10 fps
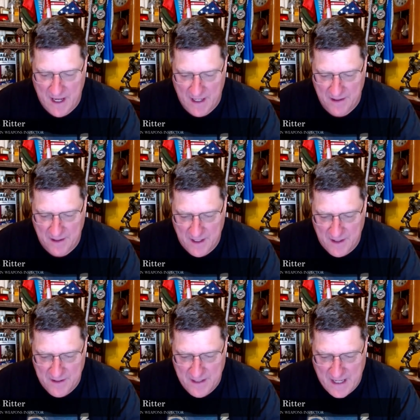And
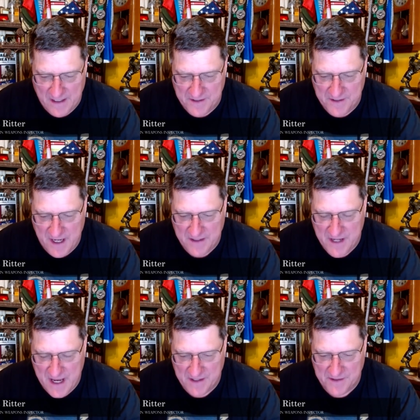the United
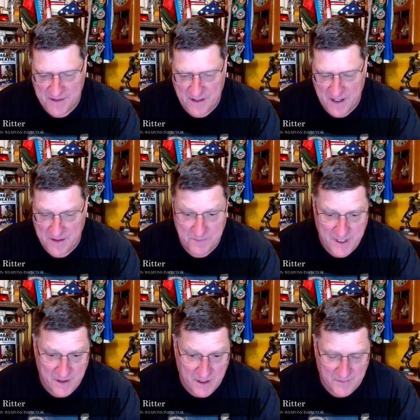States has, has
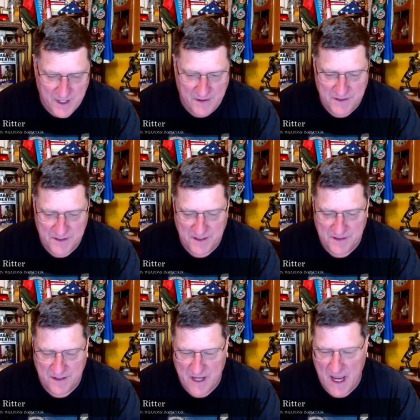been on record
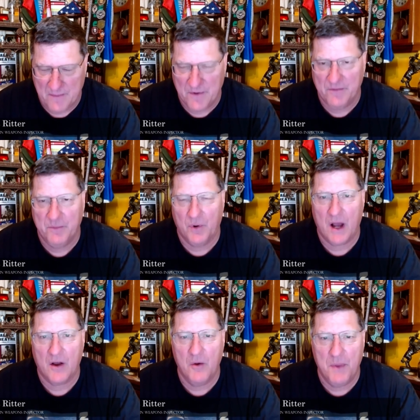since the time of
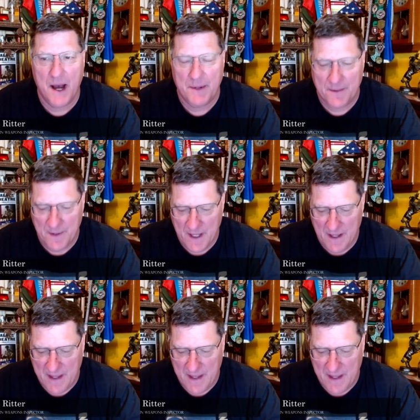Barack Obama